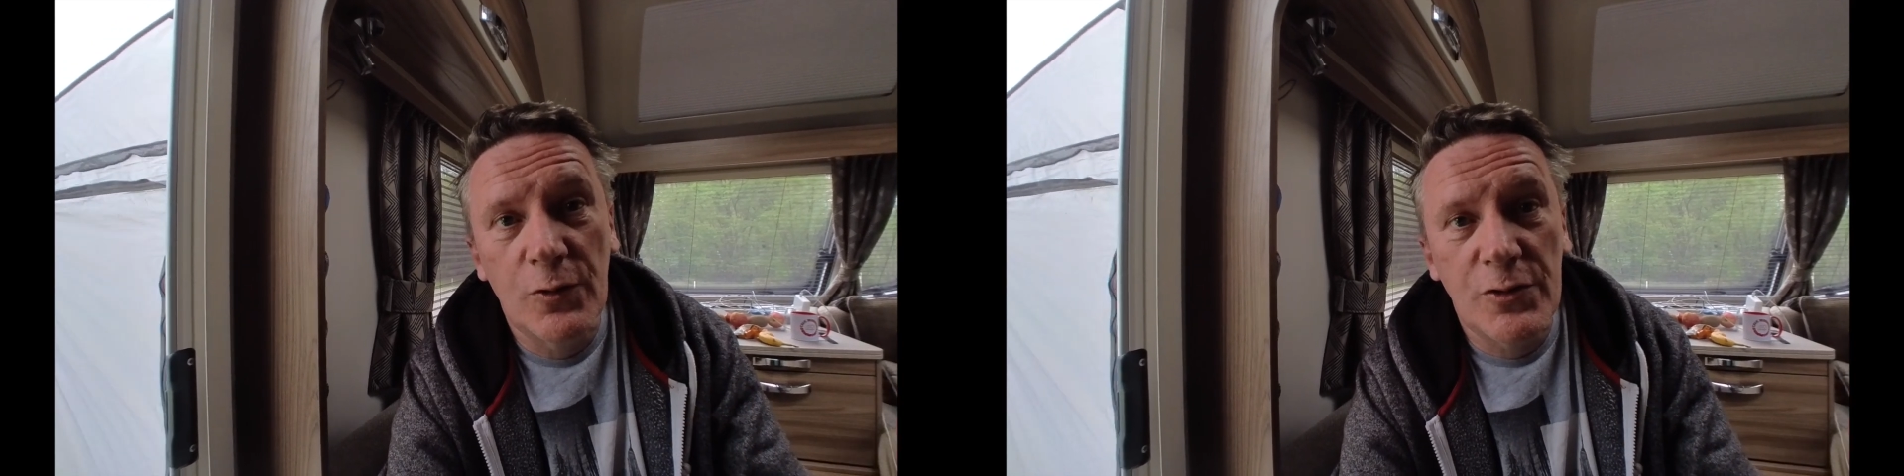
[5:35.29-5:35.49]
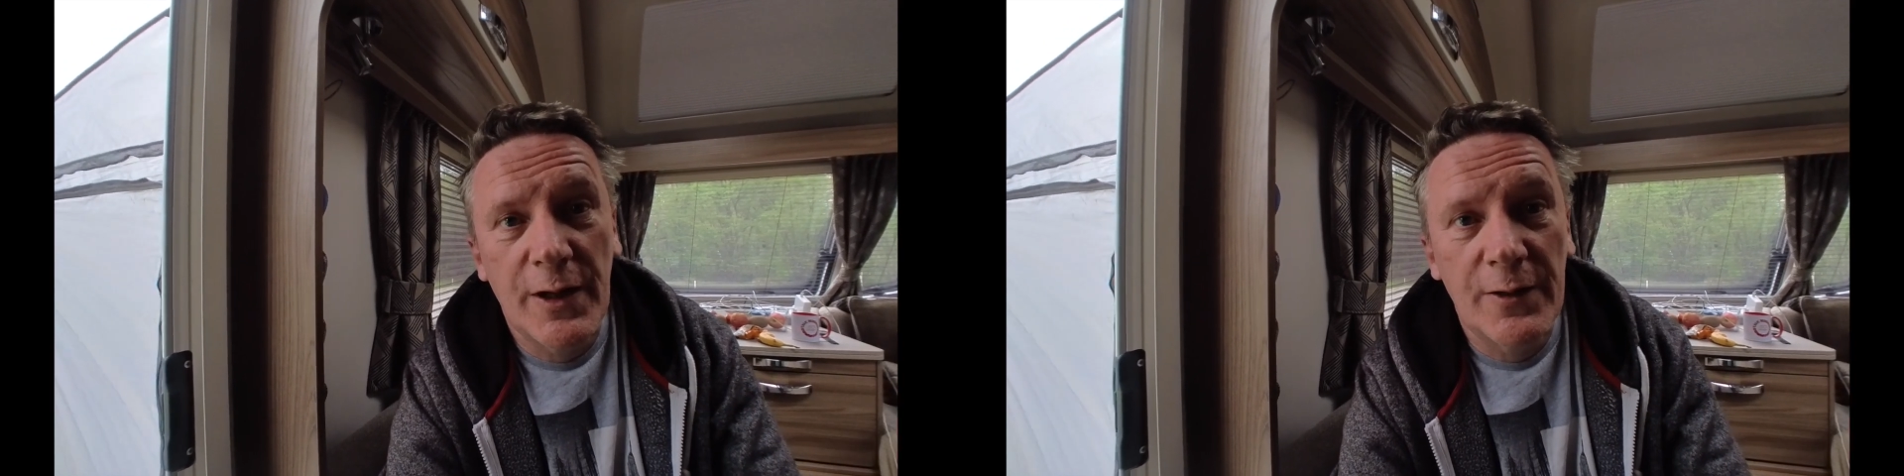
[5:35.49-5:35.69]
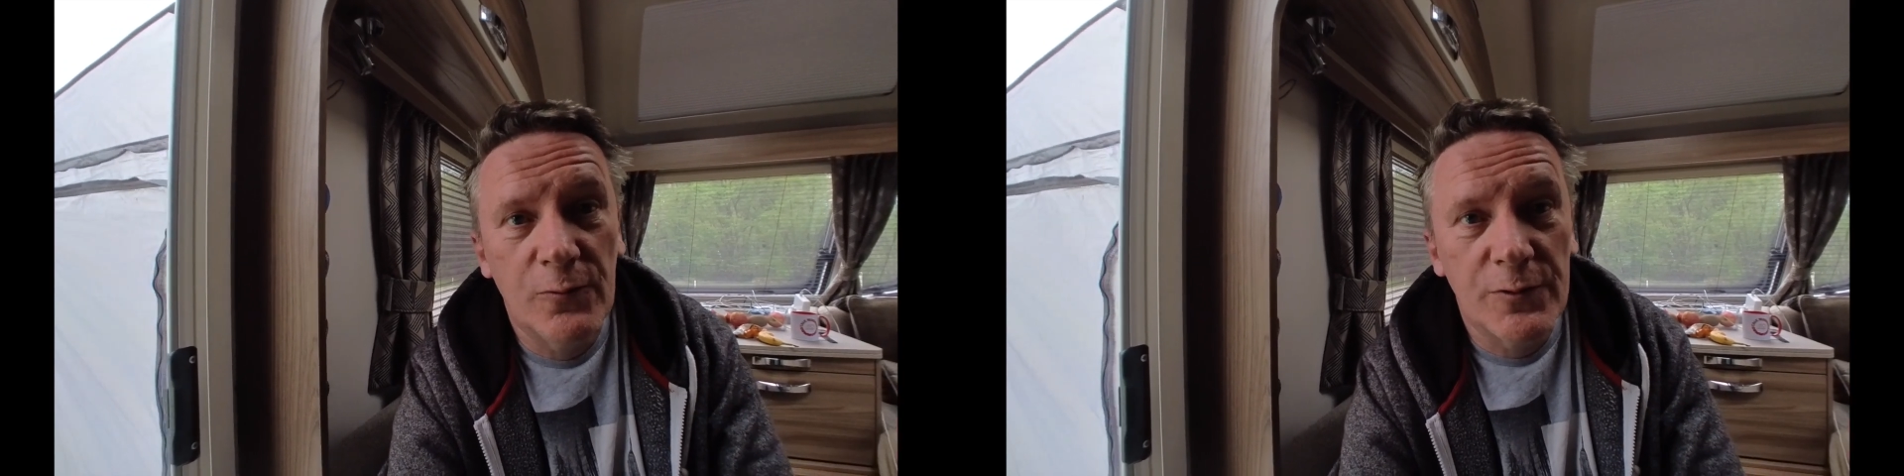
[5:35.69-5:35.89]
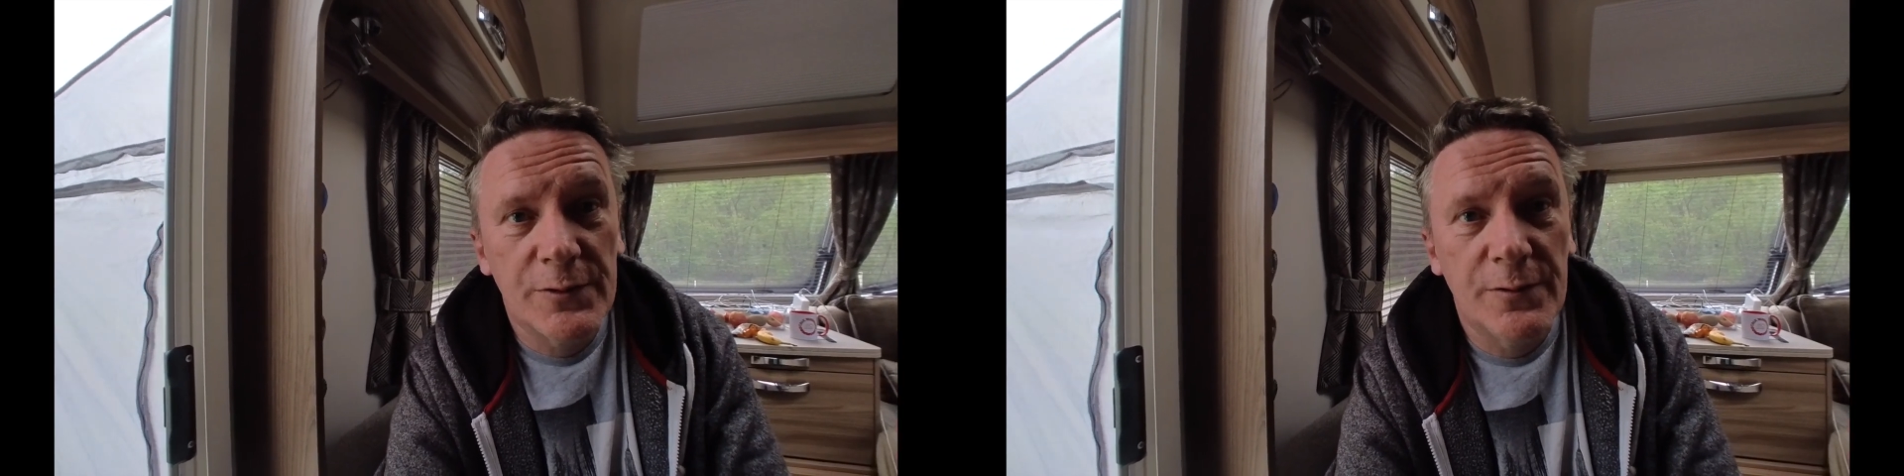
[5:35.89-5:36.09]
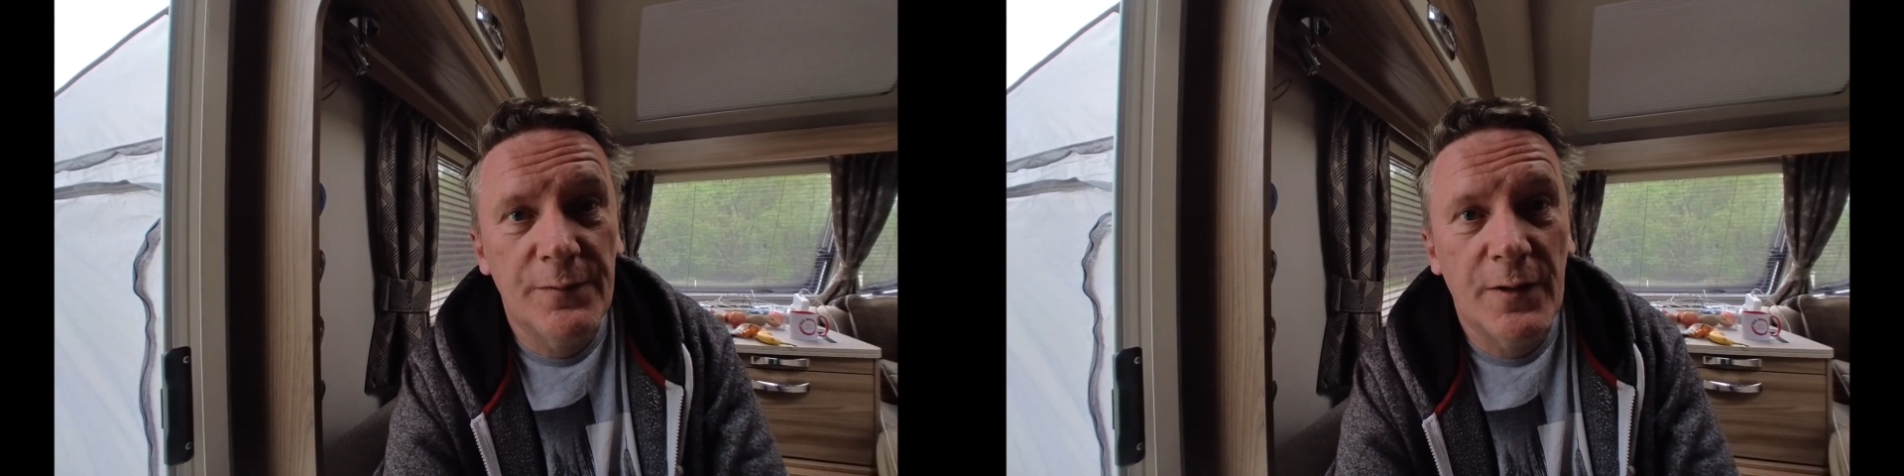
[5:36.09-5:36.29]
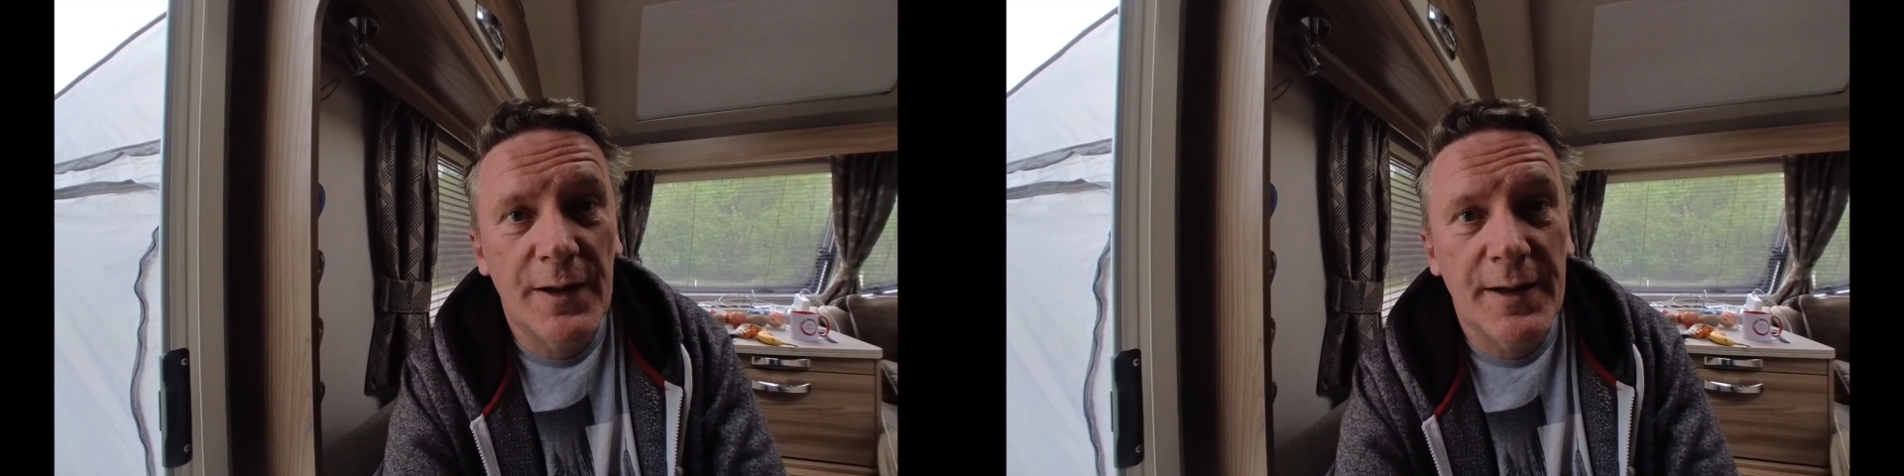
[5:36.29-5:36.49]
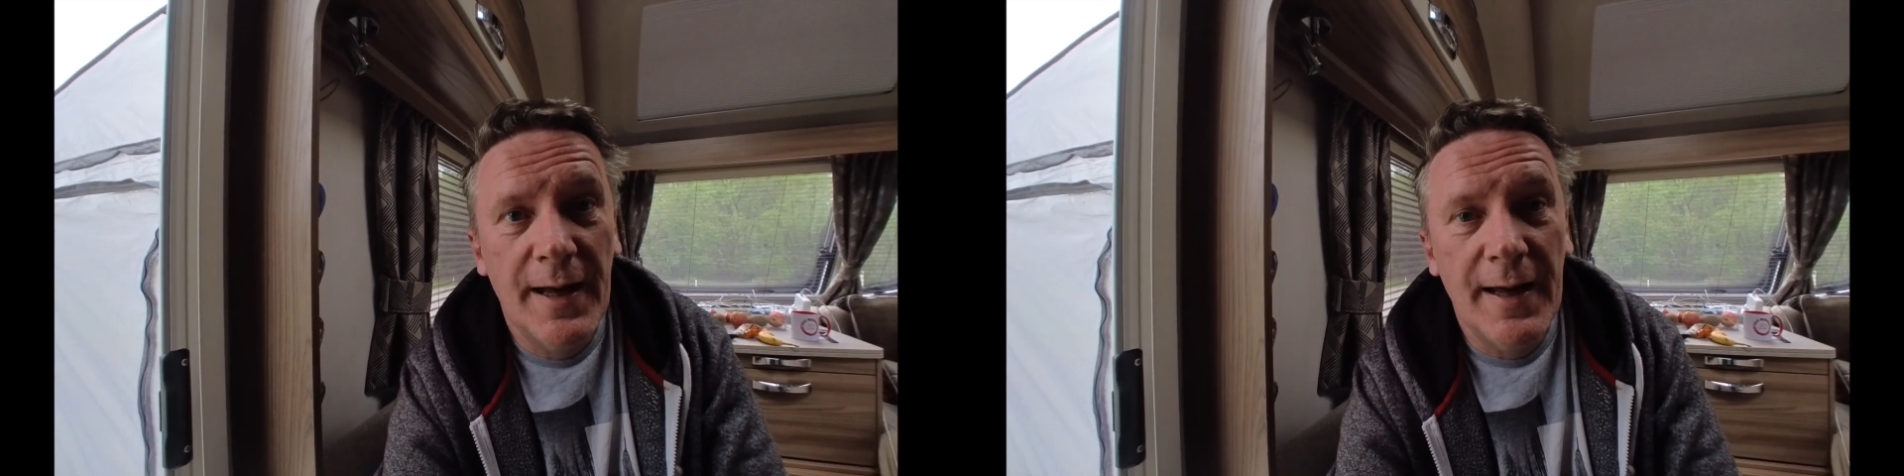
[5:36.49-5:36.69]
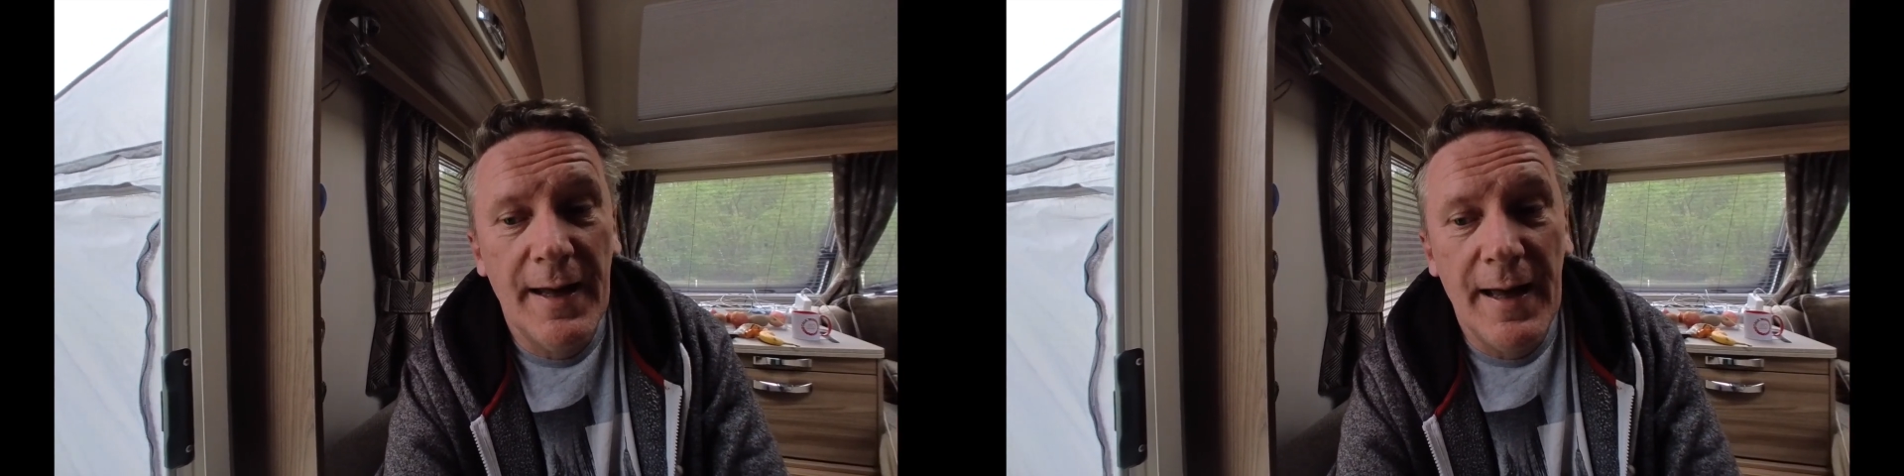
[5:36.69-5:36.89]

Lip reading: the channels via that